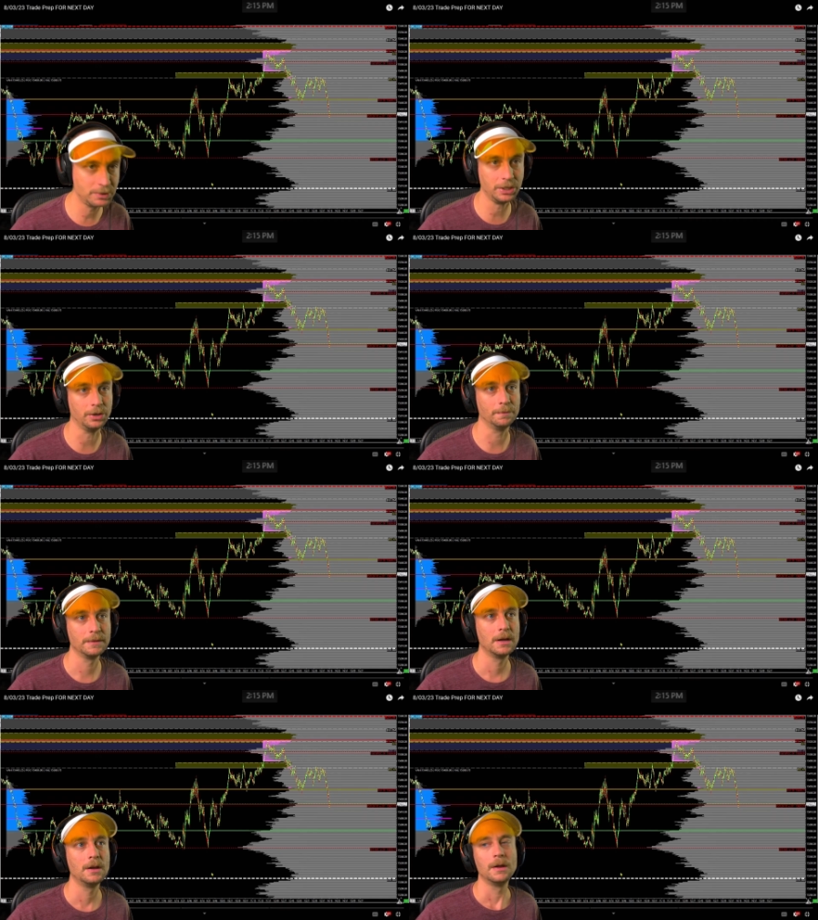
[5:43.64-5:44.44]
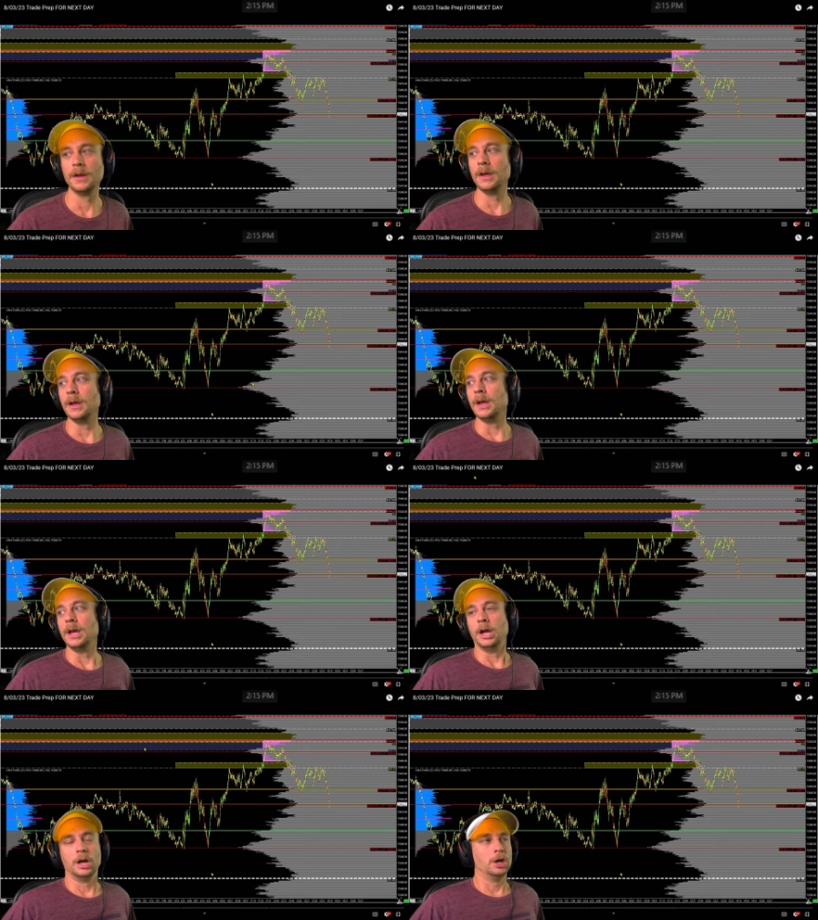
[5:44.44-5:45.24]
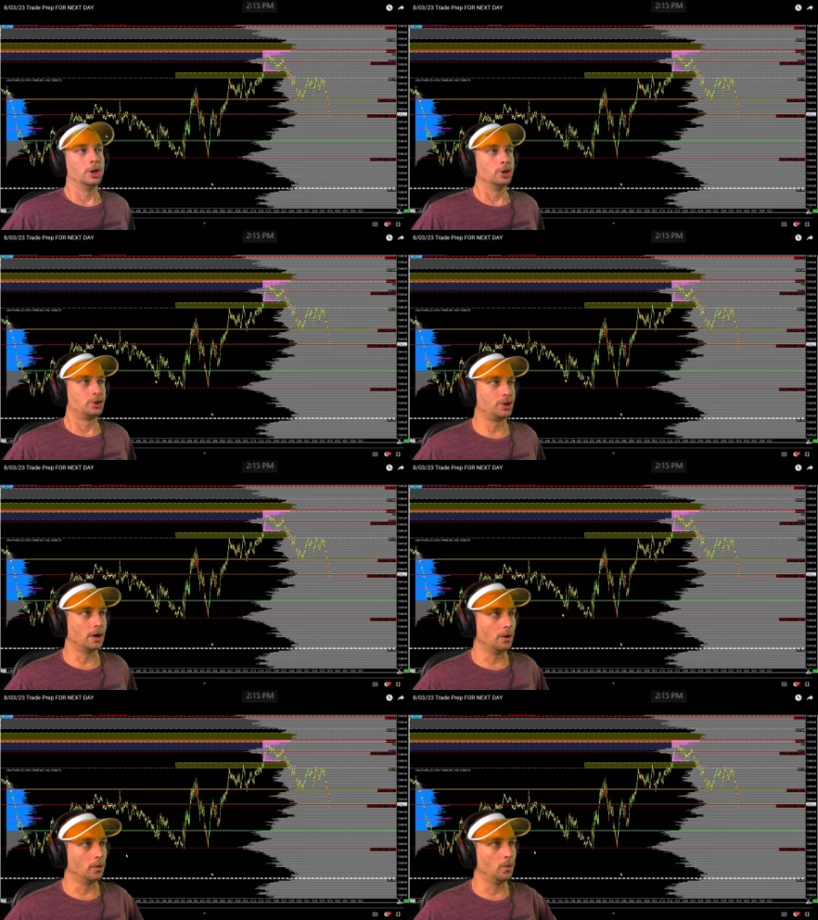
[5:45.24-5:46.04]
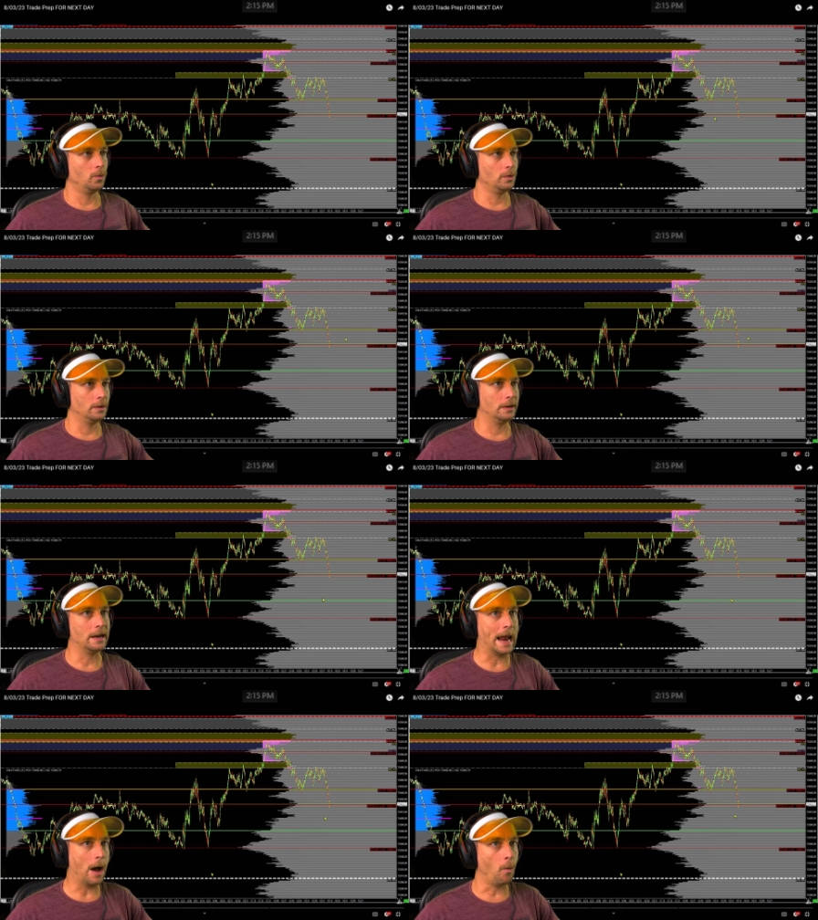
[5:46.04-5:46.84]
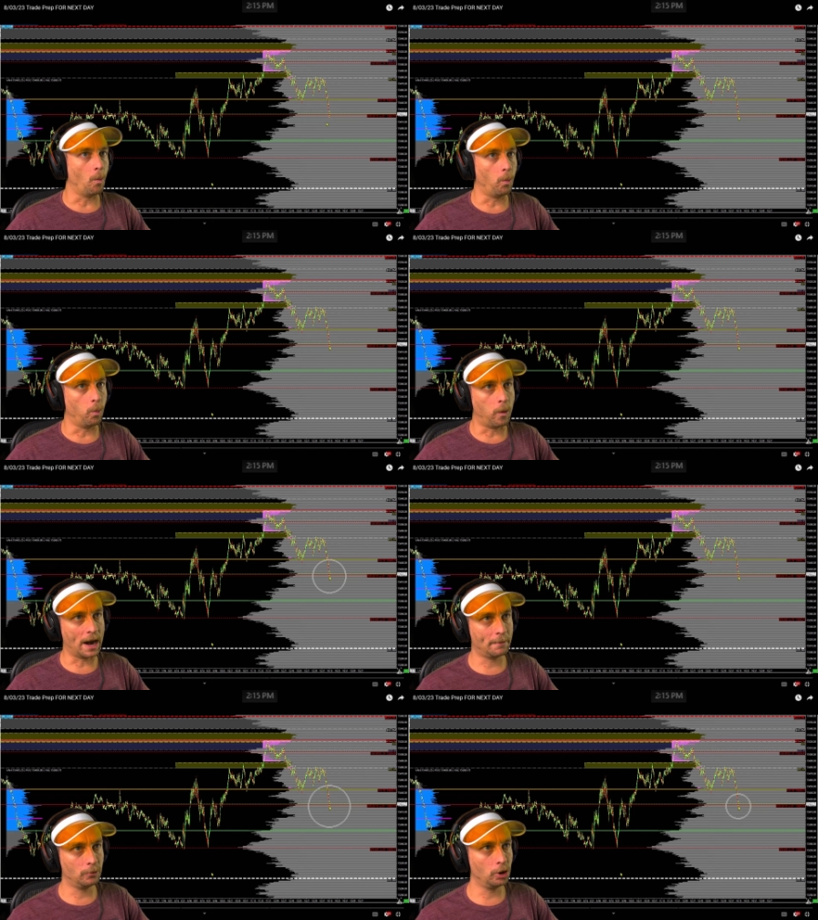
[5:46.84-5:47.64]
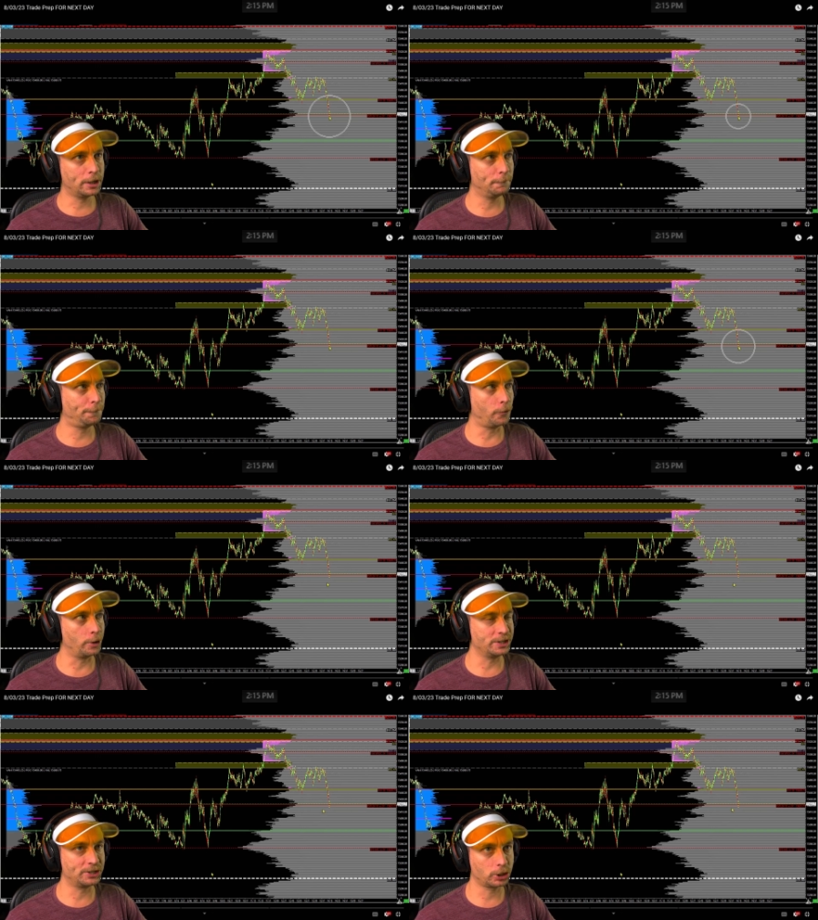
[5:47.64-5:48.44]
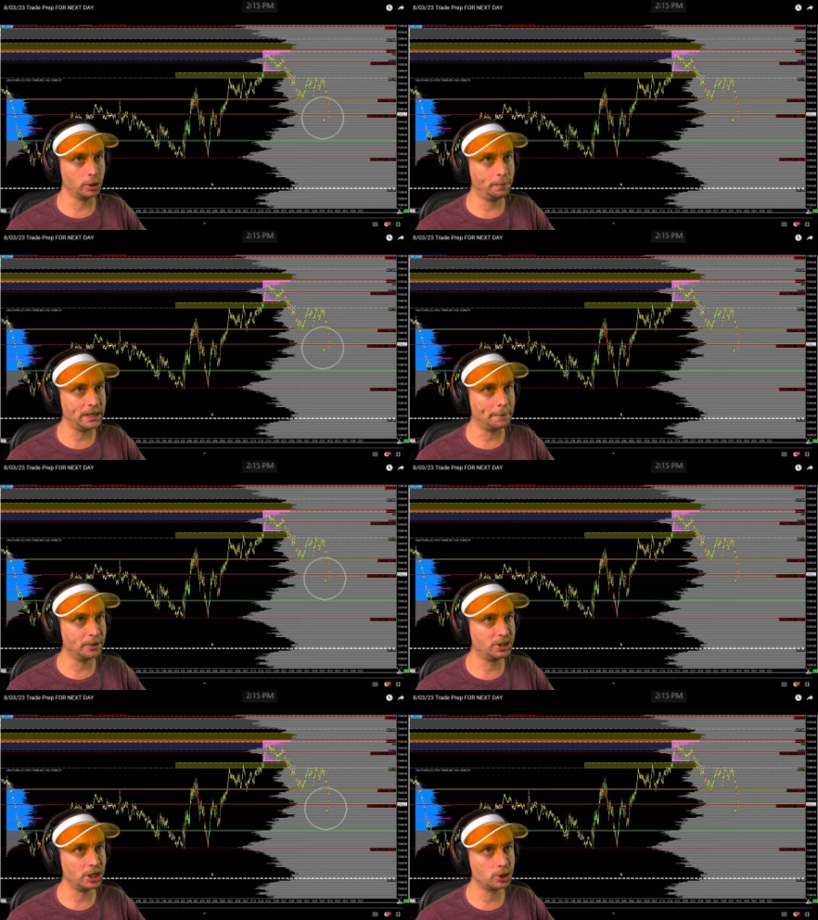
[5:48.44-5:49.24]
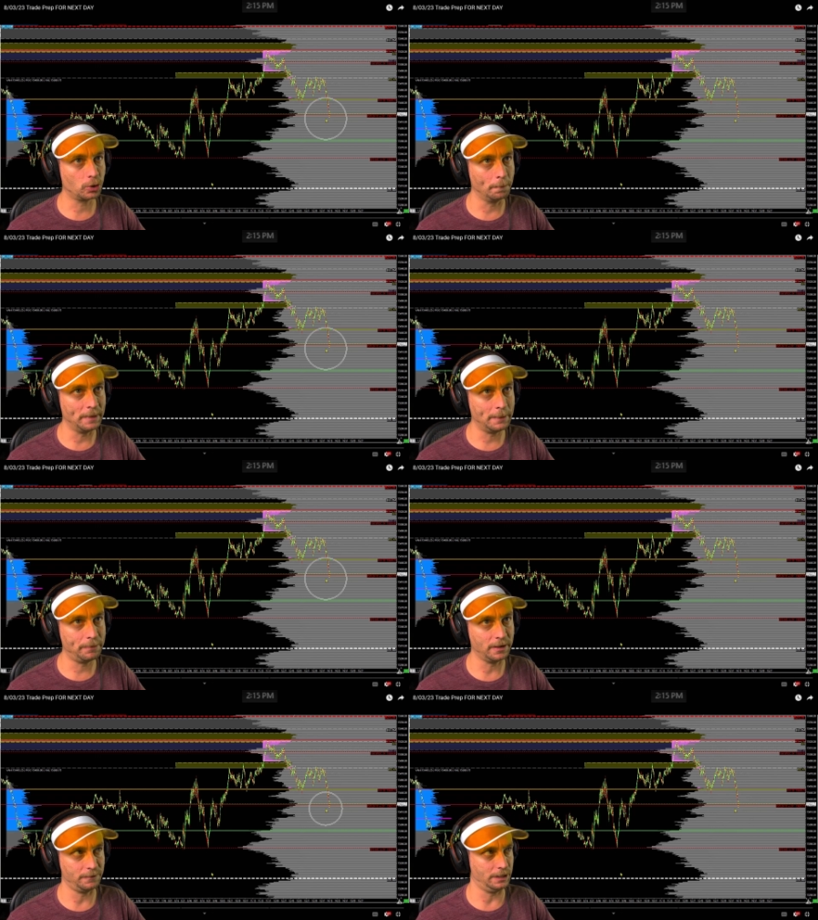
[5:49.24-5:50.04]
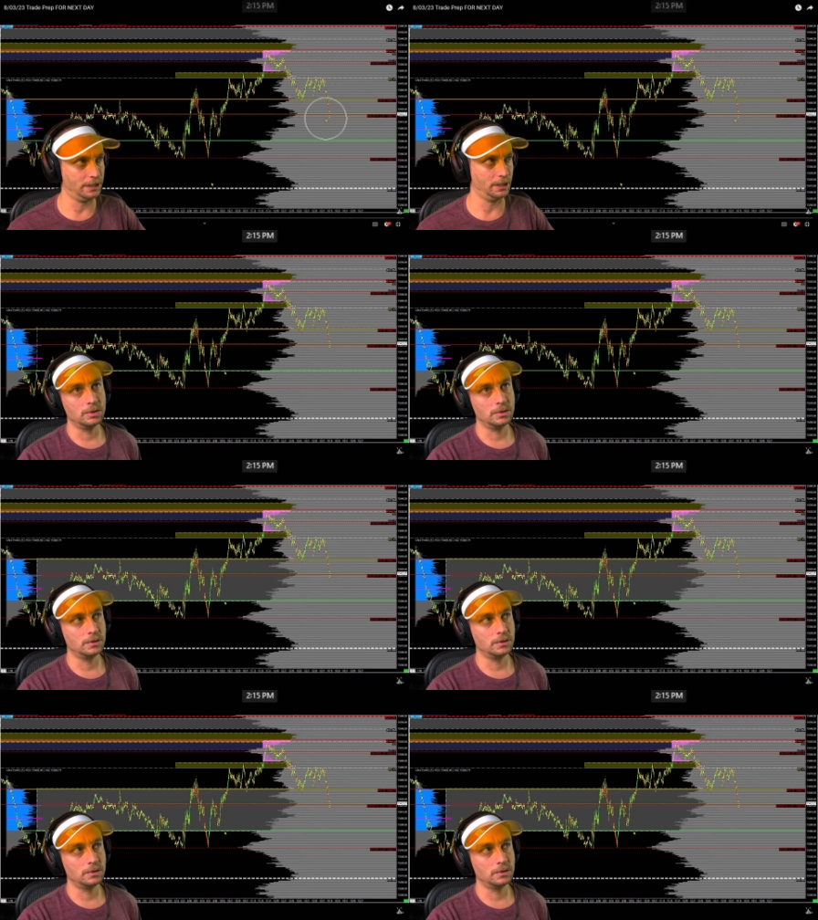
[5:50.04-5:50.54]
you. So what I'm looking for is there could be a potential mid pivot here.